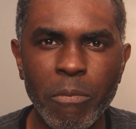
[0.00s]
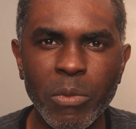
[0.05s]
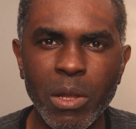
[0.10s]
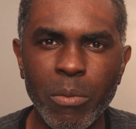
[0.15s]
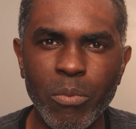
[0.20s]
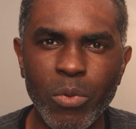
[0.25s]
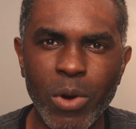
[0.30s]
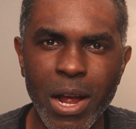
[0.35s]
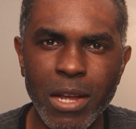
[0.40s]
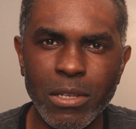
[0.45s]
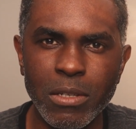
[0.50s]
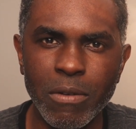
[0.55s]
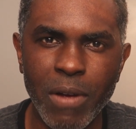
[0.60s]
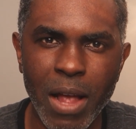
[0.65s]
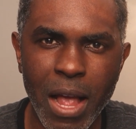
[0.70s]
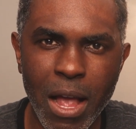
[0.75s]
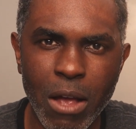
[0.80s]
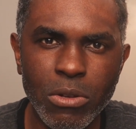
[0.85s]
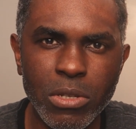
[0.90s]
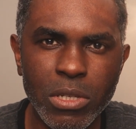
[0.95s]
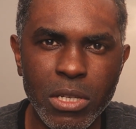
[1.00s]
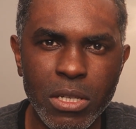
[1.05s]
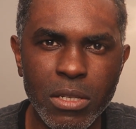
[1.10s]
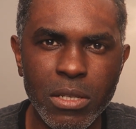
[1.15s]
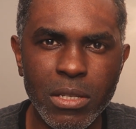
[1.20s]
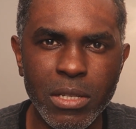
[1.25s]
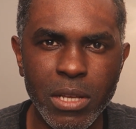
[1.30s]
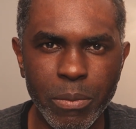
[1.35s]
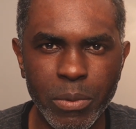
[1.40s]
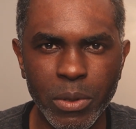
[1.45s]
the price of
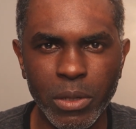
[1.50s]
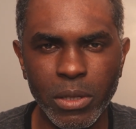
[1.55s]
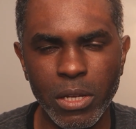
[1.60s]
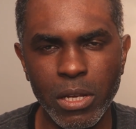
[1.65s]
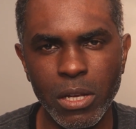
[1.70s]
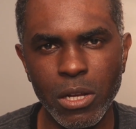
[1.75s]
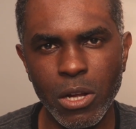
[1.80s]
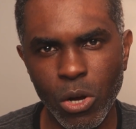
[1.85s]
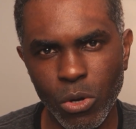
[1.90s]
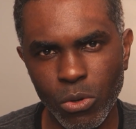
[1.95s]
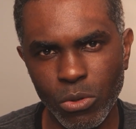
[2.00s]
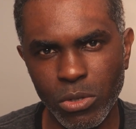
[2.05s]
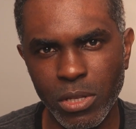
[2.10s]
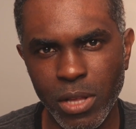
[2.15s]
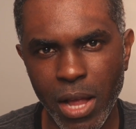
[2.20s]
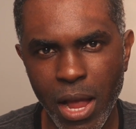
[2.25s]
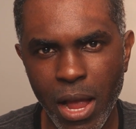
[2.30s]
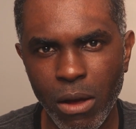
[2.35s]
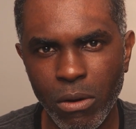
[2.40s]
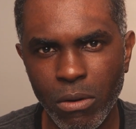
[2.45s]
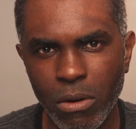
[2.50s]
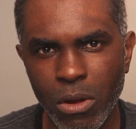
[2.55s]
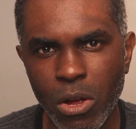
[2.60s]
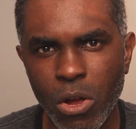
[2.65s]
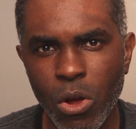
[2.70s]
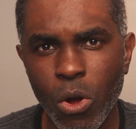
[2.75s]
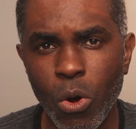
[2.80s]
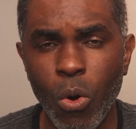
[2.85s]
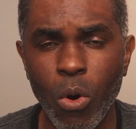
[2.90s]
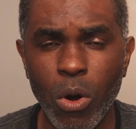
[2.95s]
houses typically goes down
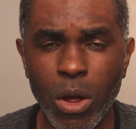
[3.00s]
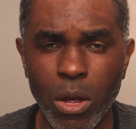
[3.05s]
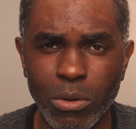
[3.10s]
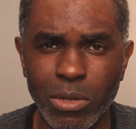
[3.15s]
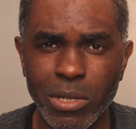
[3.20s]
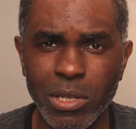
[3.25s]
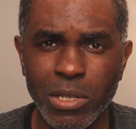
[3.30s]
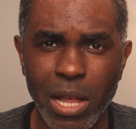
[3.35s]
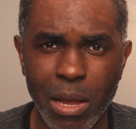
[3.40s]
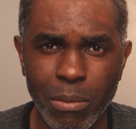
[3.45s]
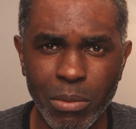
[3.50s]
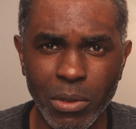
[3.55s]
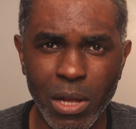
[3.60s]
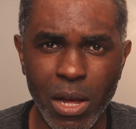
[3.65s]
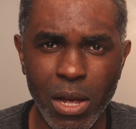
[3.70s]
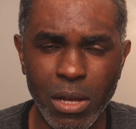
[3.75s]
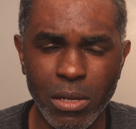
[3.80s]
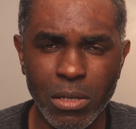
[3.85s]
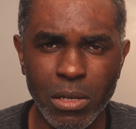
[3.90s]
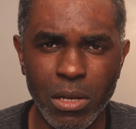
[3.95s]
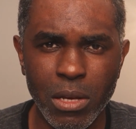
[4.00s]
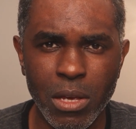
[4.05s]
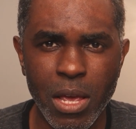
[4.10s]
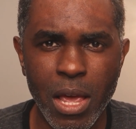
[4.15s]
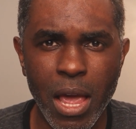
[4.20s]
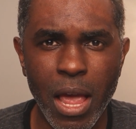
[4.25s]
or it will stabilize.